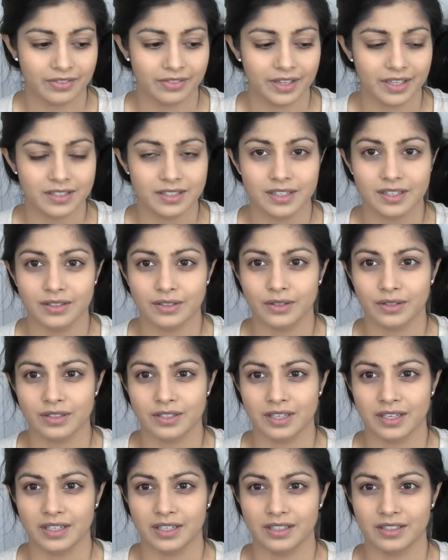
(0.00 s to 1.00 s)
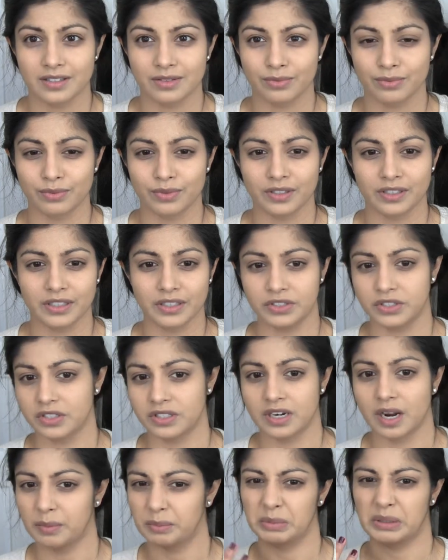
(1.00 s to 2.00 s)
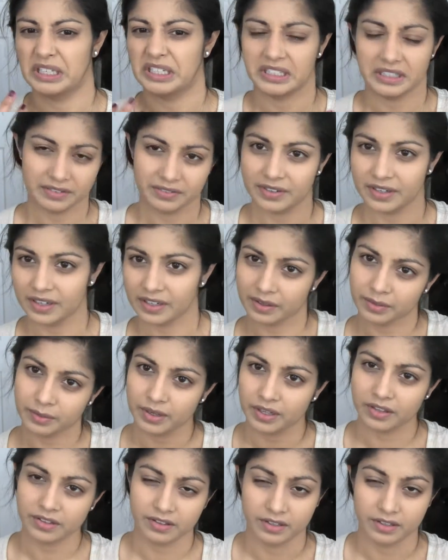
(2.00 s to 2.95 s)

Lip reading: Unless it looks like it's really just not blending very well,